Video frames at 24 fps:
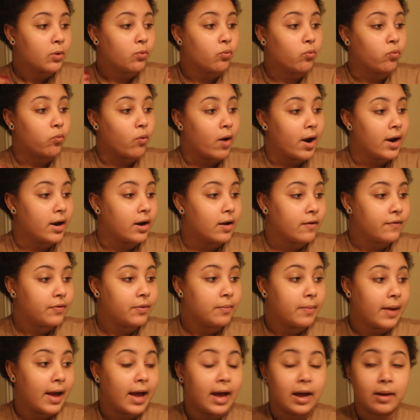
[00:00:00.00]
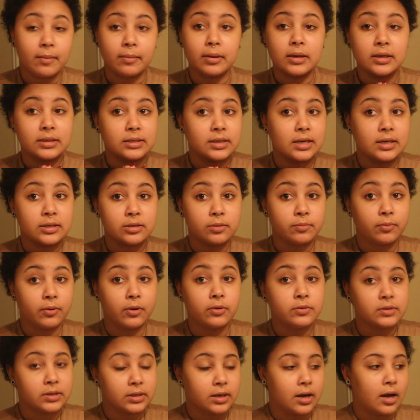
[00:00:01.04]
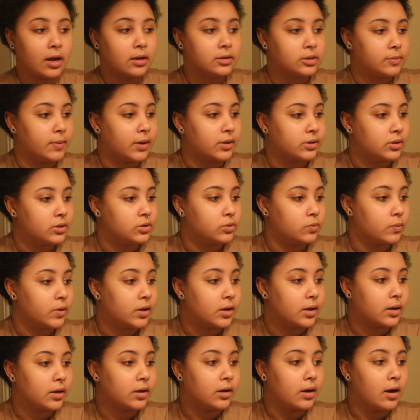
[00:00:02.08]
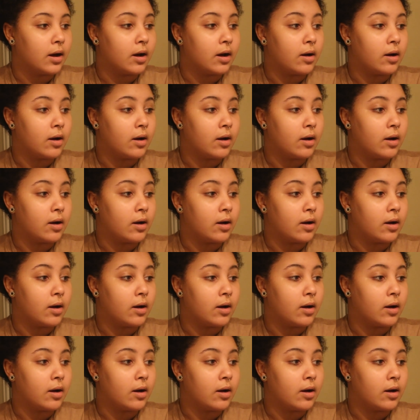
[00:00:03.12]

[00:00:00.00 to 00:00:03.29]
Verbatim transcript: Right off the bat, I'm going to say some pros and cons about this wig.